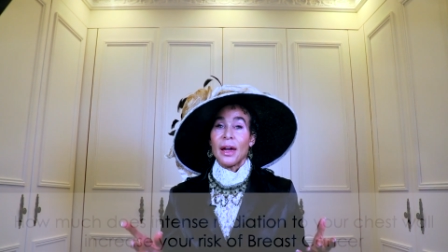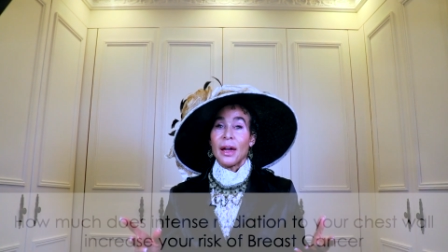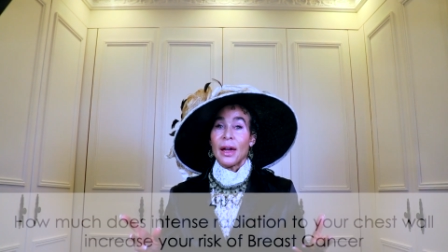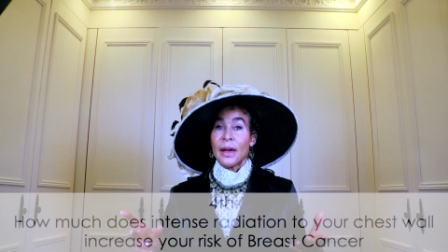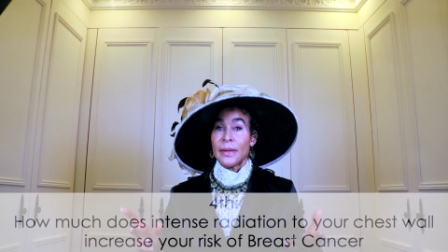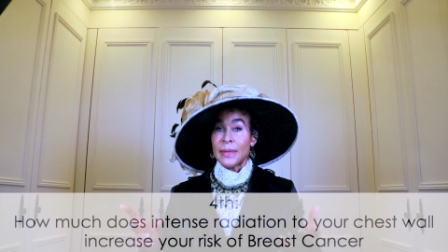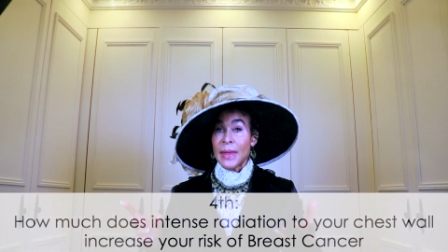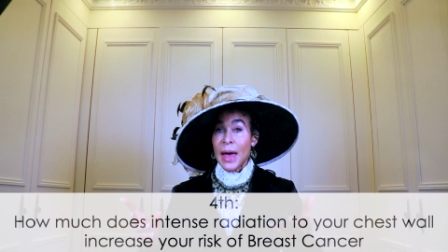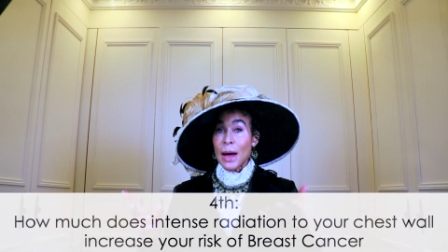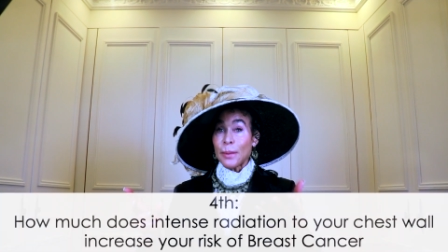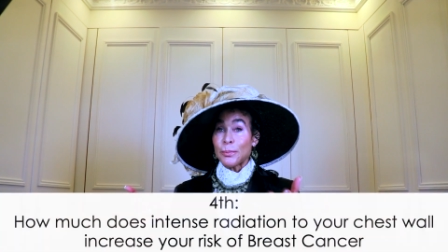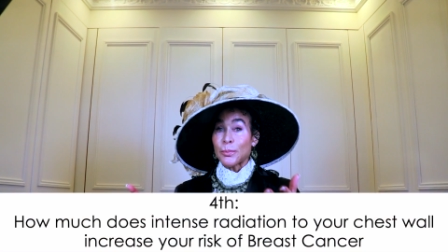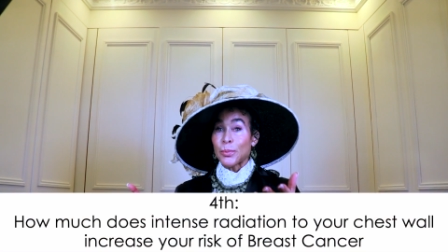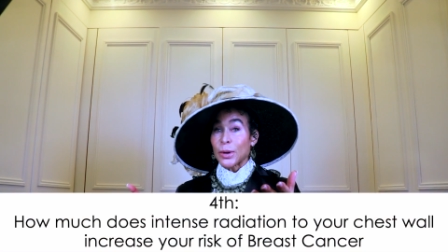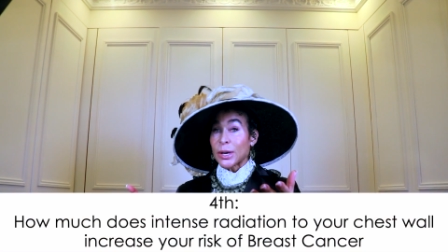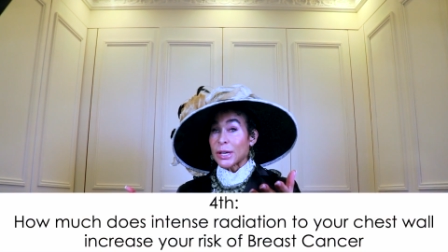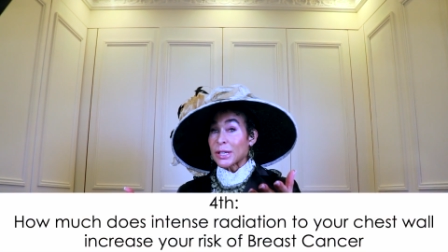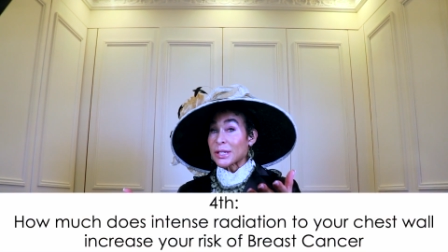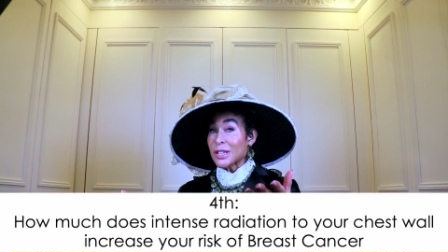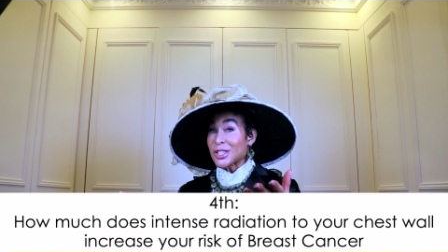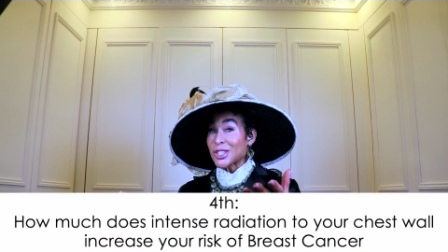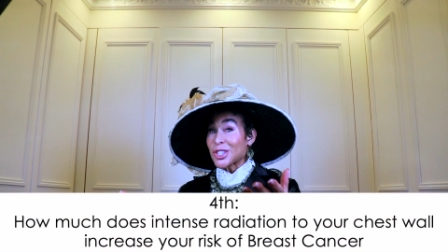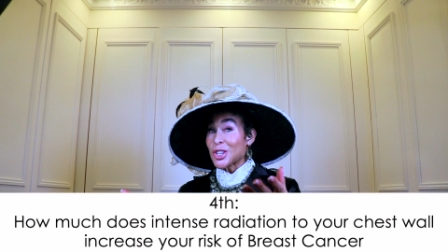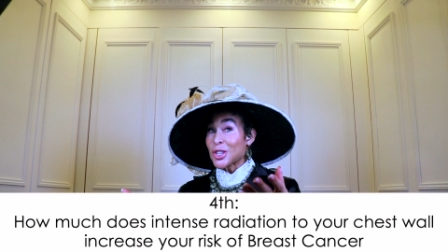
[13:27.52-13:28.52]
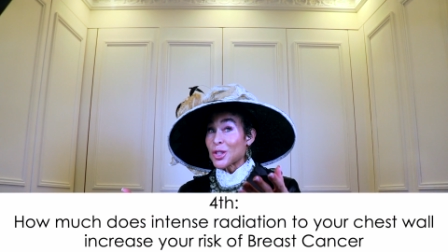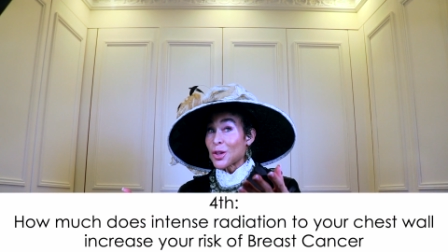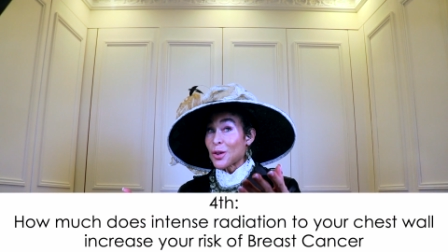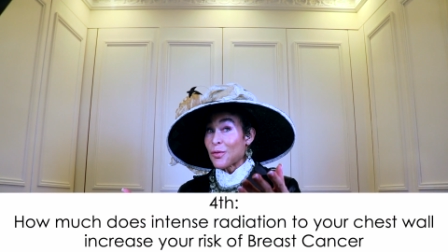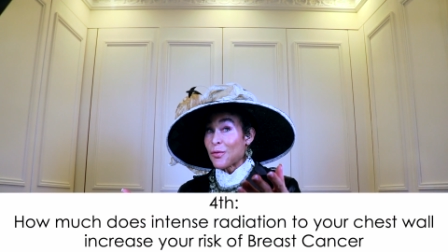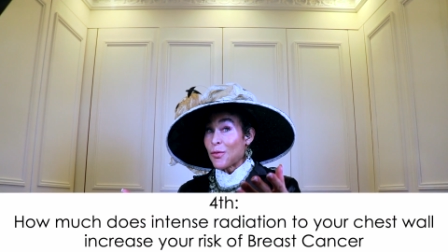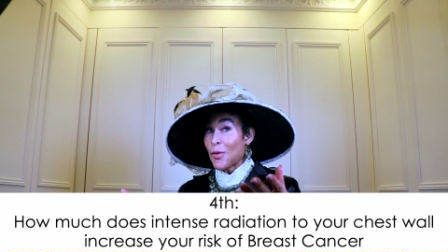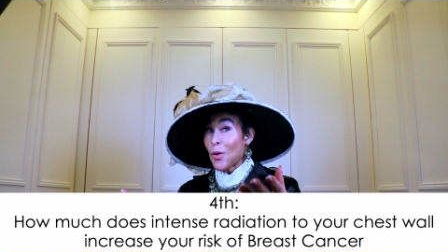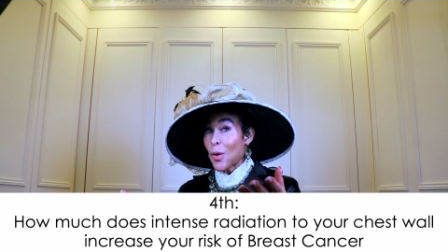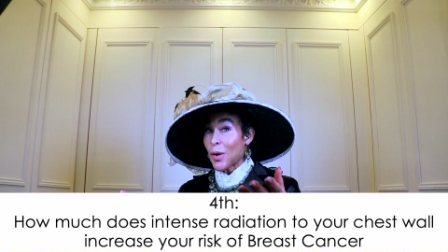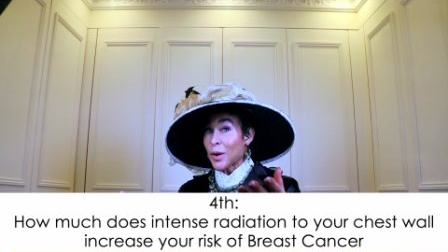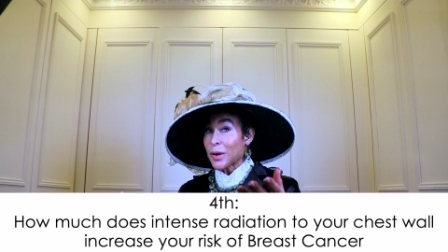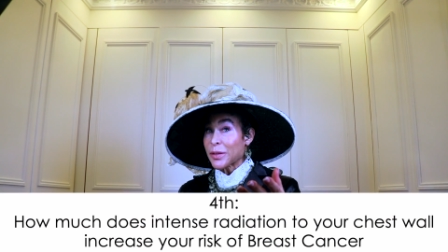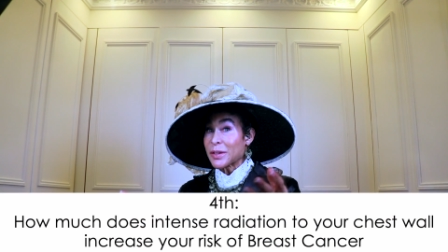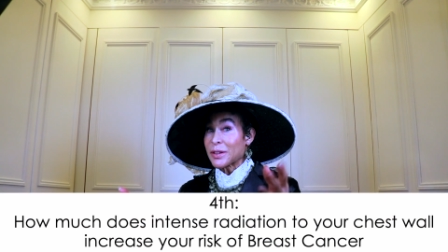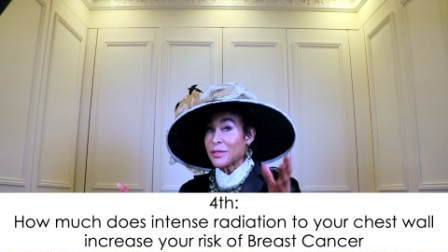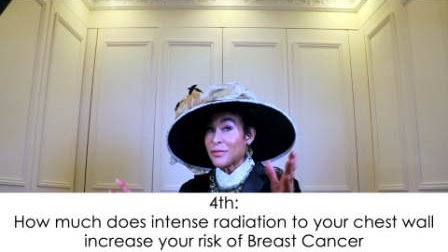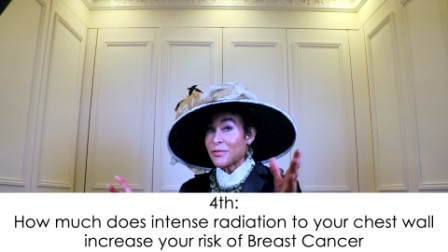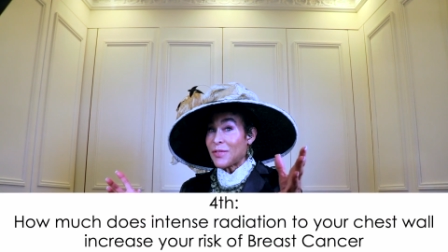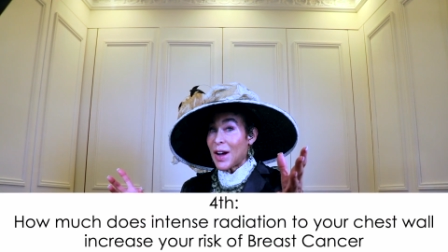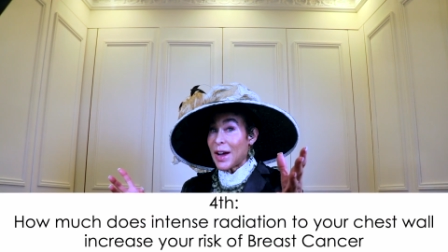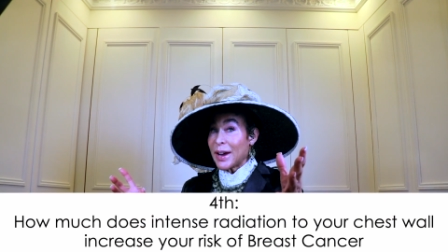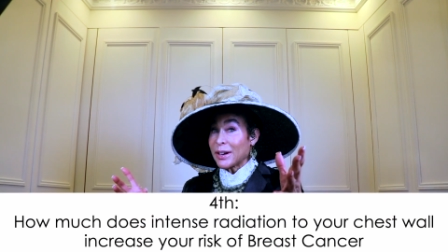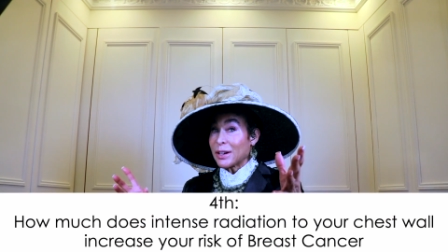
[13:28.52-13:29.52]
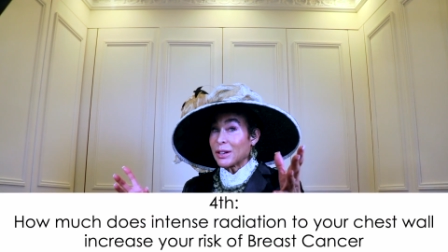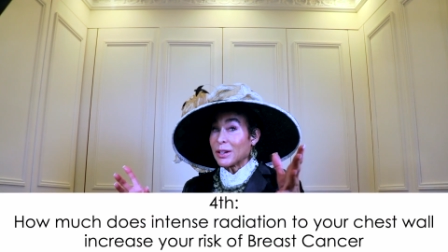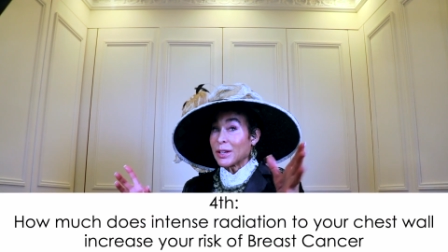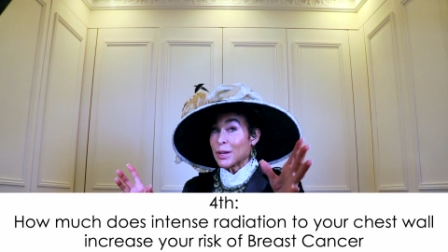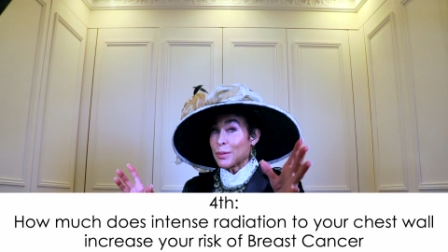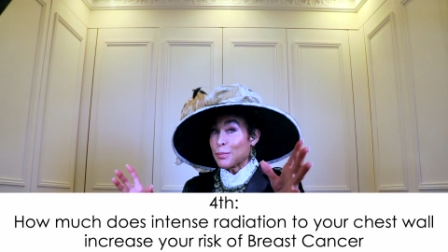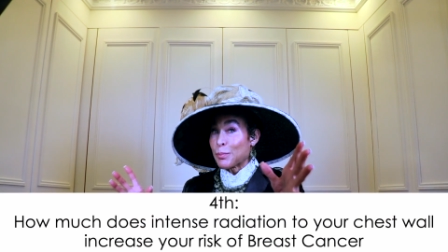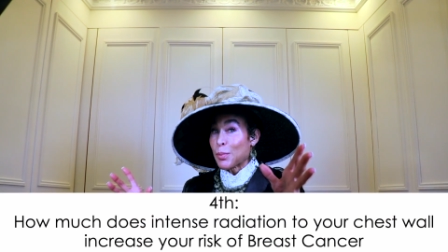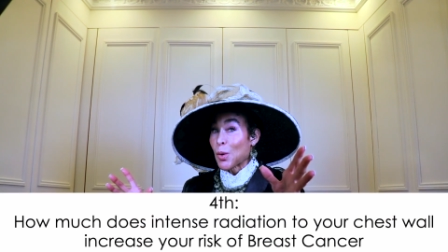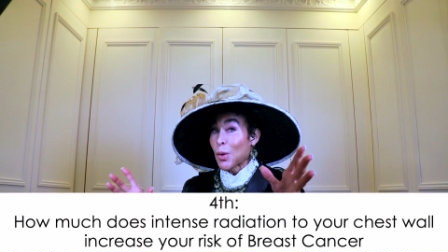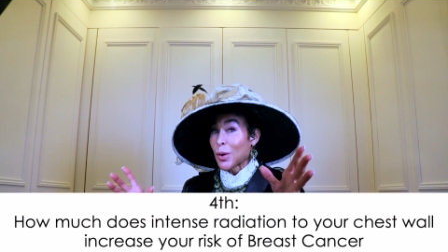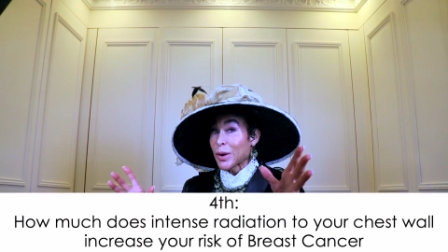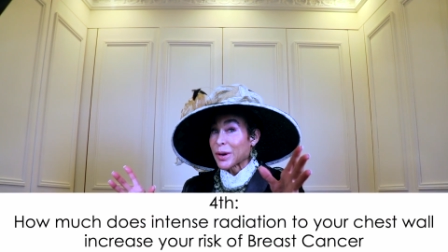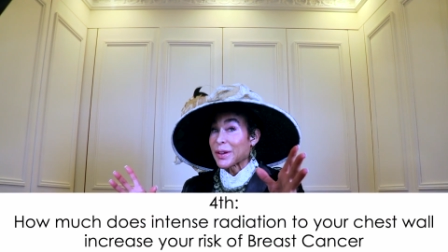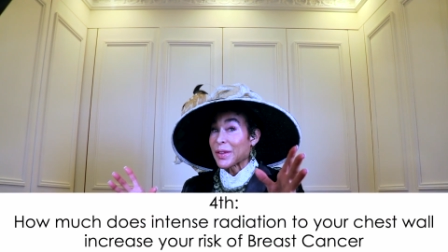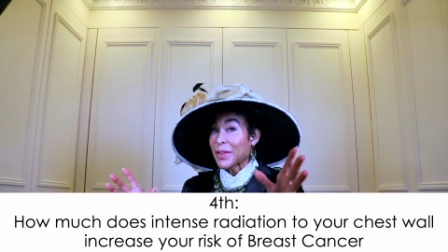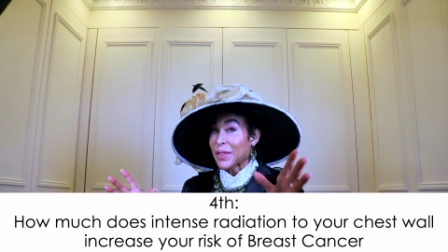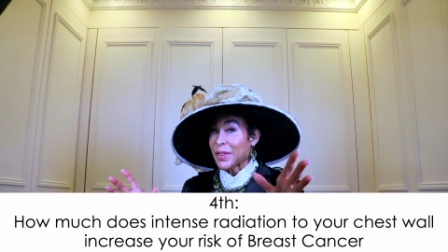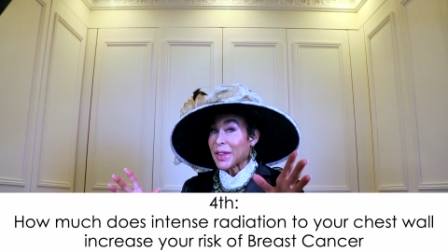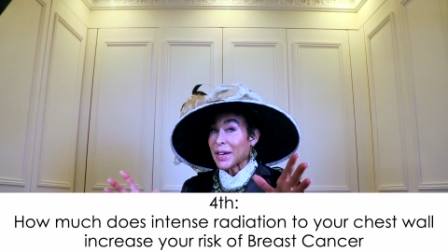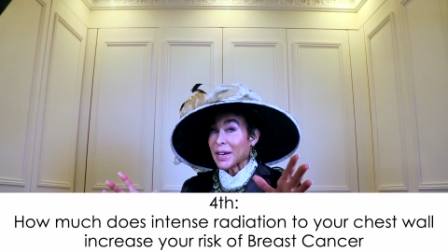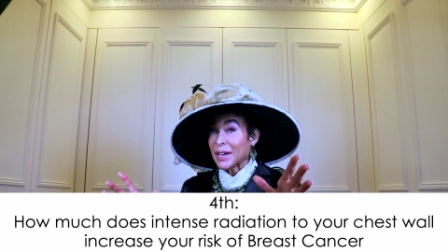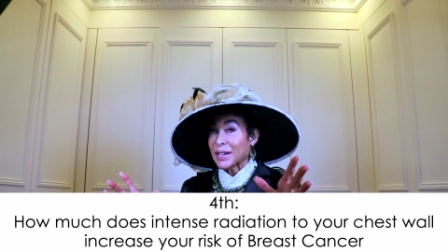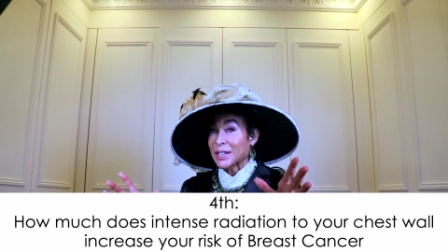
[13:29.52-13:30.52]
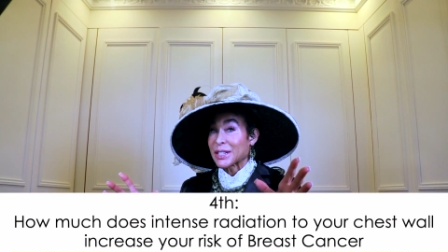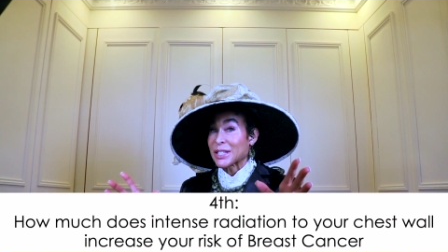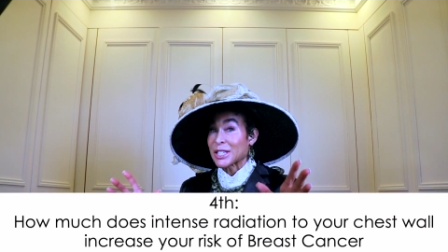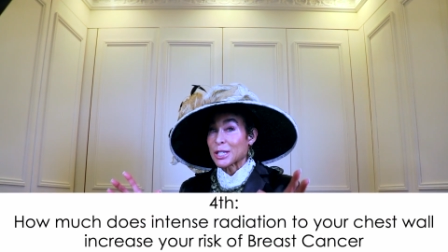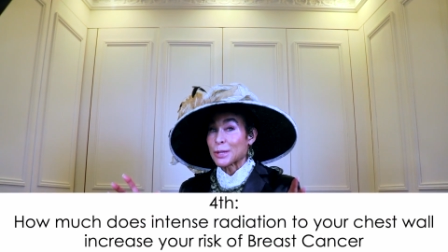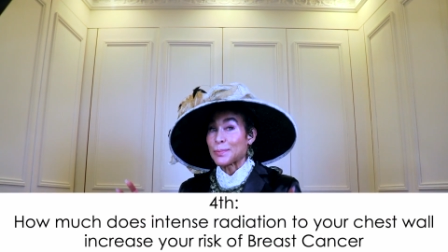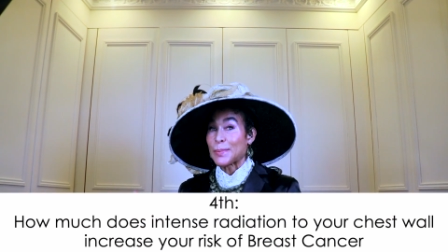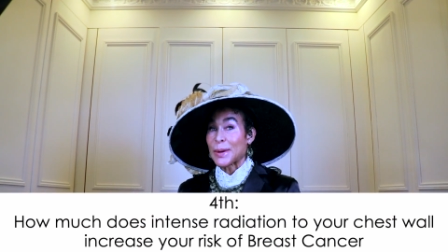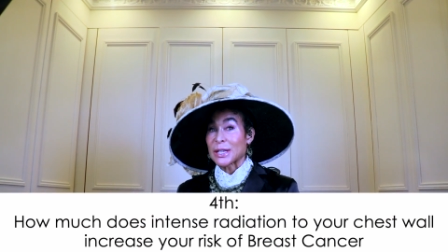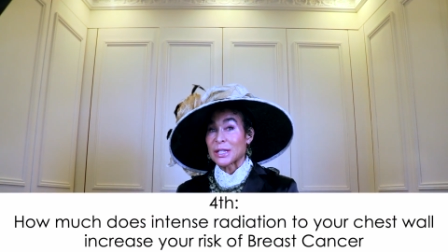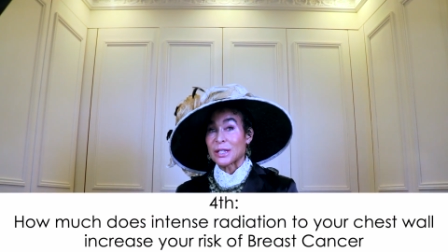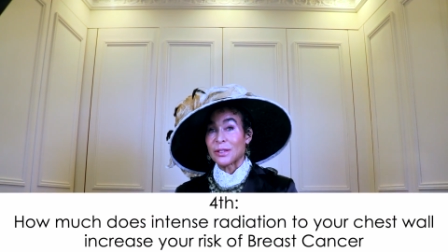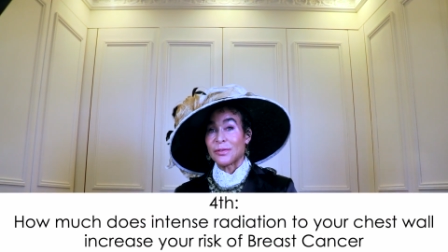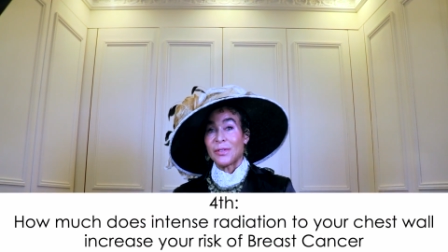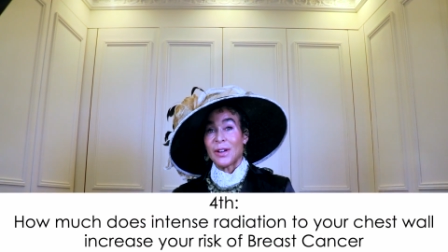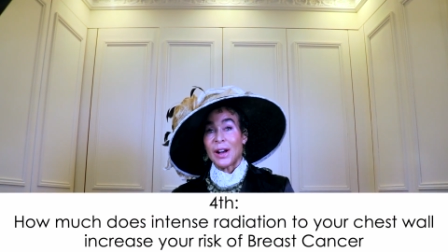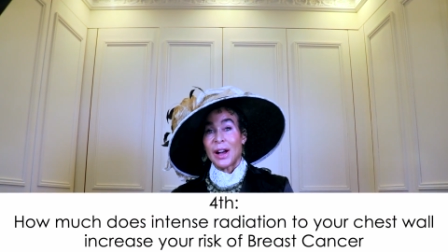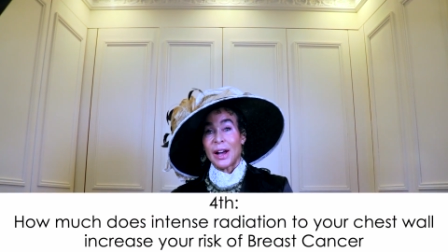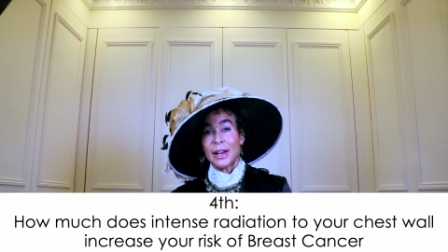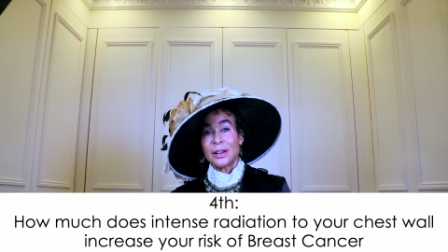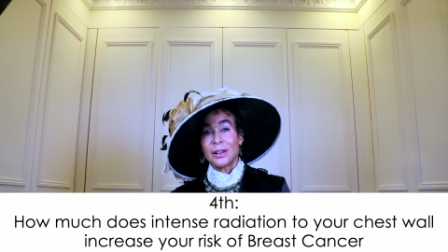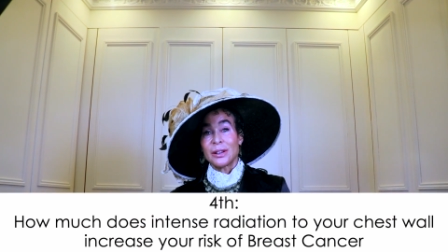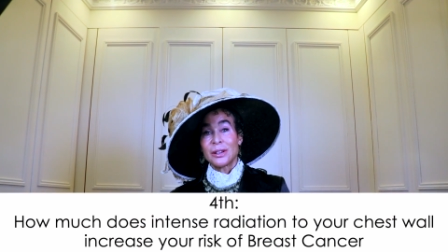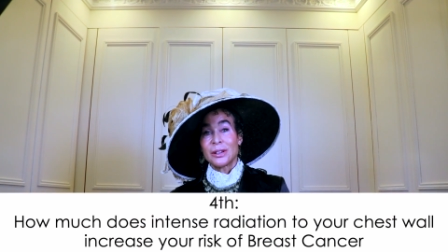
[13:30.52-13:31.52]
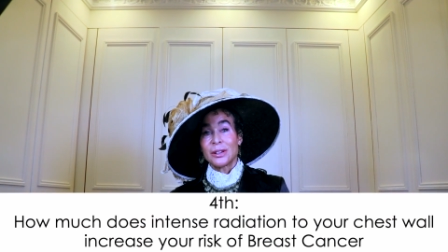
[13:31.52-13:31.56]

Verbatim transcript: And that brings us to the fourth and final important thing to specify,